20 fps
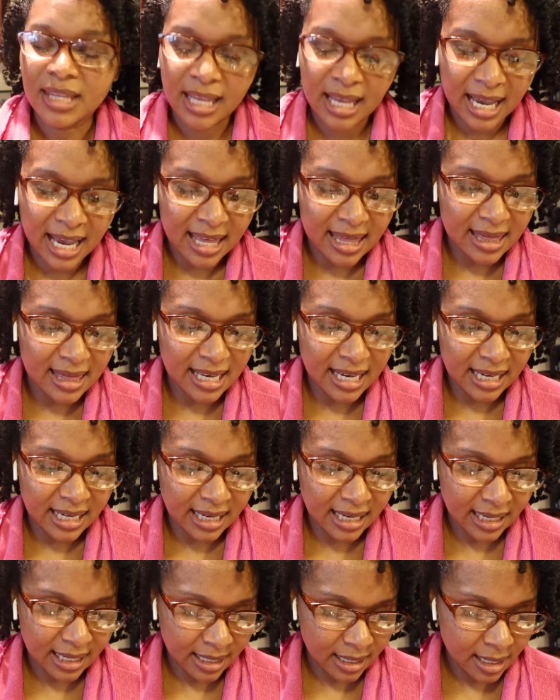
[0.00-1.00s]
And
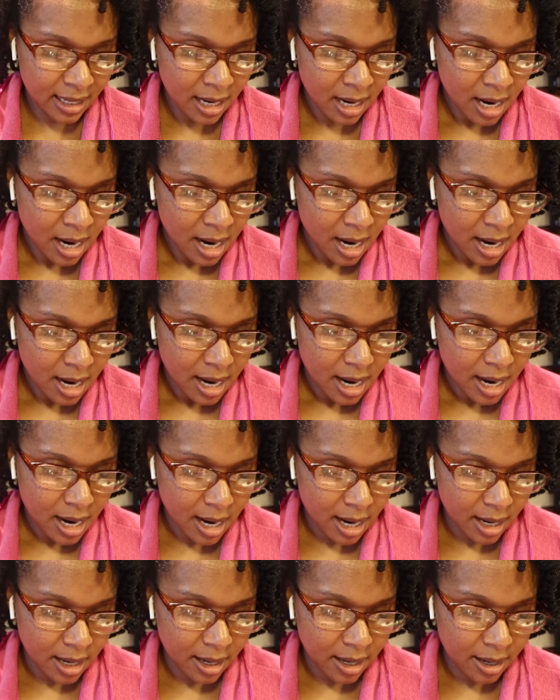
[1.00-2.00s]
then
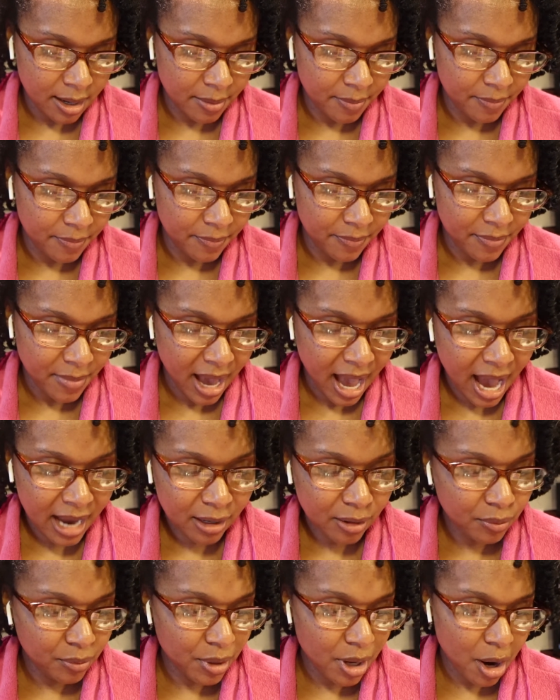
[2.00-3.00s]
I
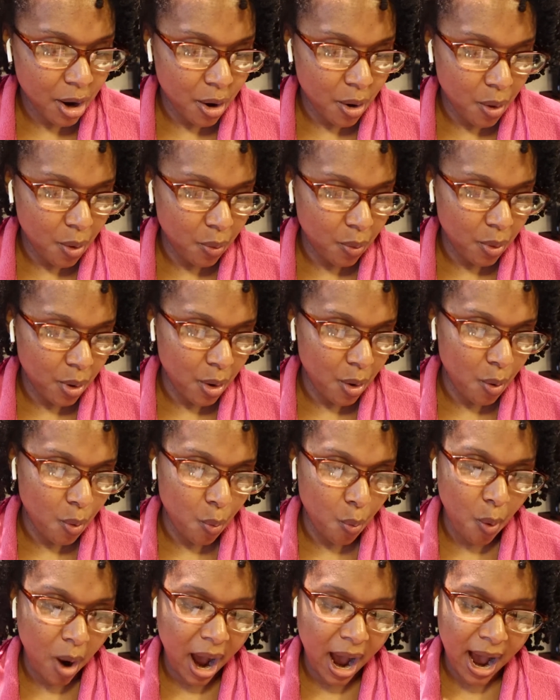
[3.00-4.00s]
don't know
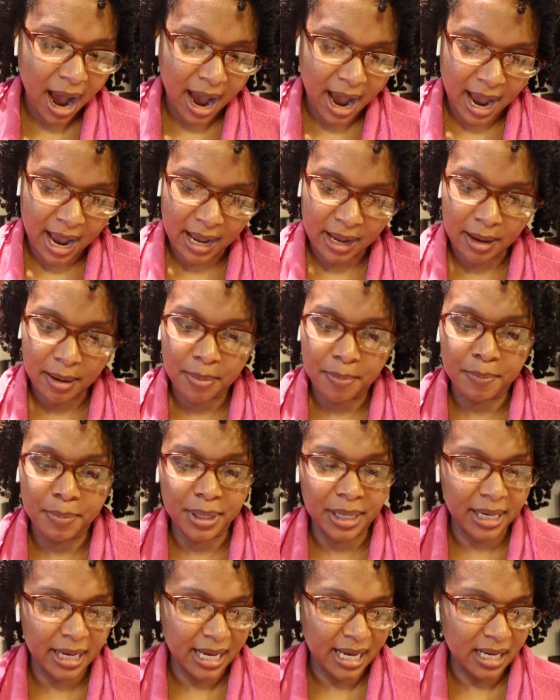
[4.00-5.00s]
why,
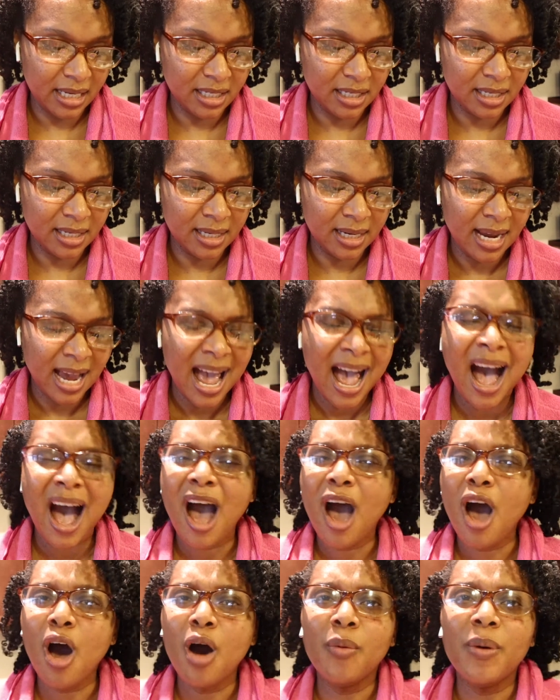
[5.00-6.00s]
but
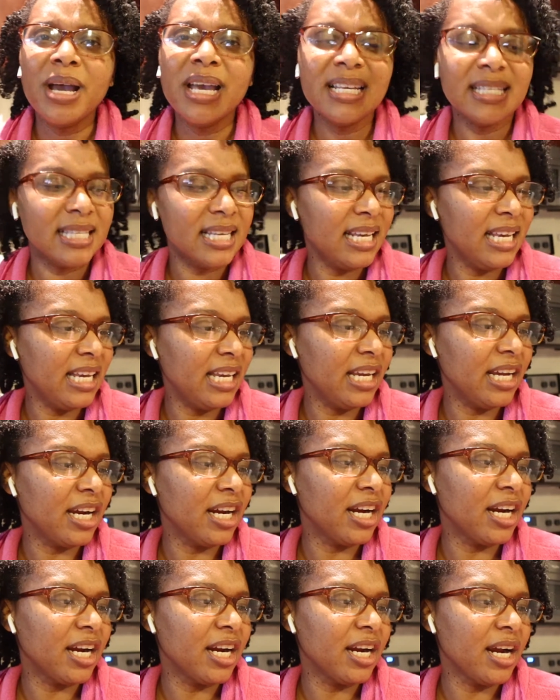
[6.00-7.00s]
I always
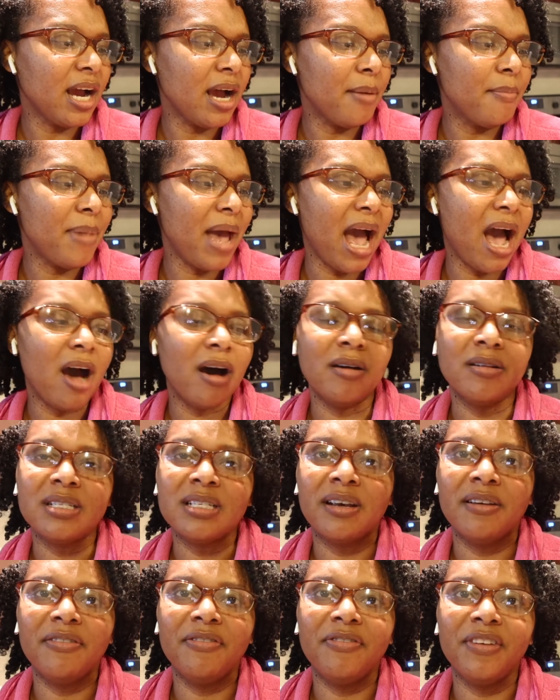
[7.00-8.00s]
hear
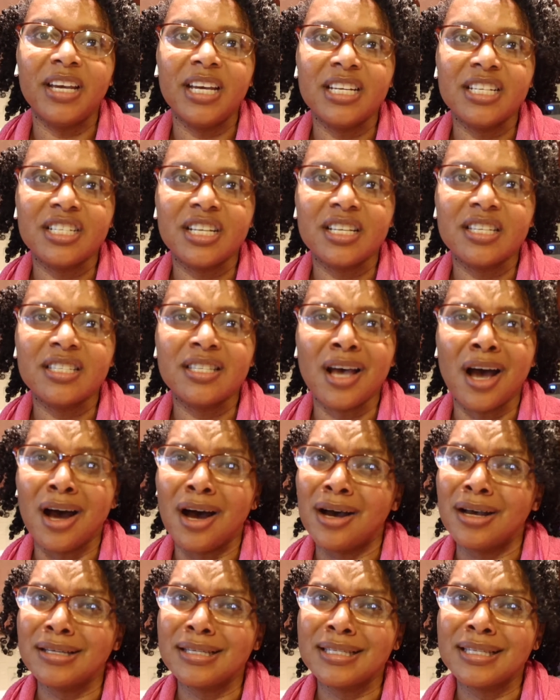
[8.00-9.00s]
about fish
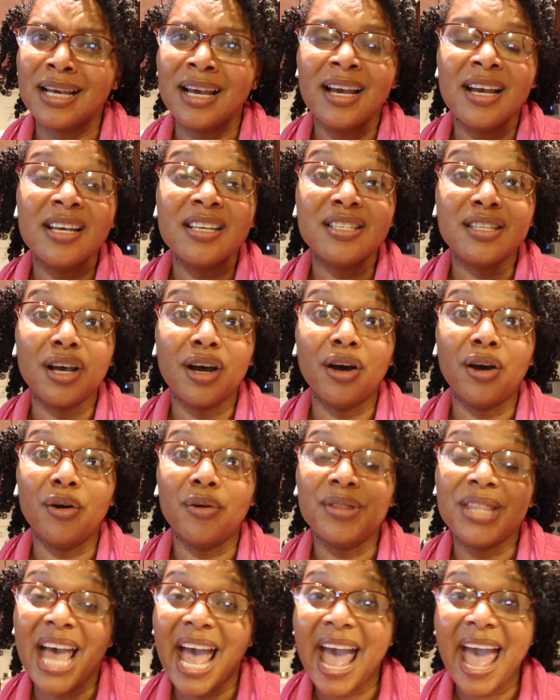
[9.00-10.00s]
sauce.
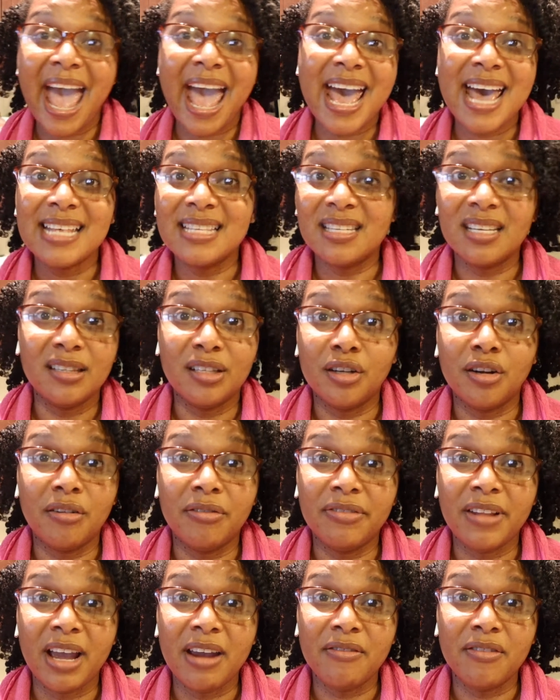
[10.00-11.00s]
So that adds a little
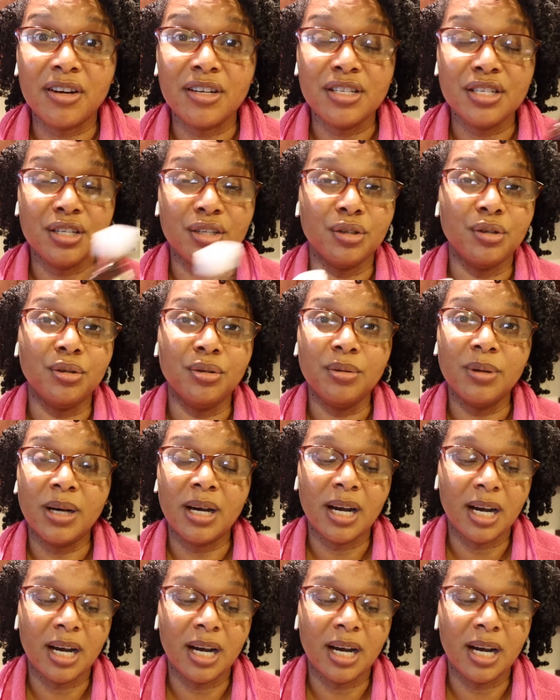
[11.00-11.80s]
flavor too.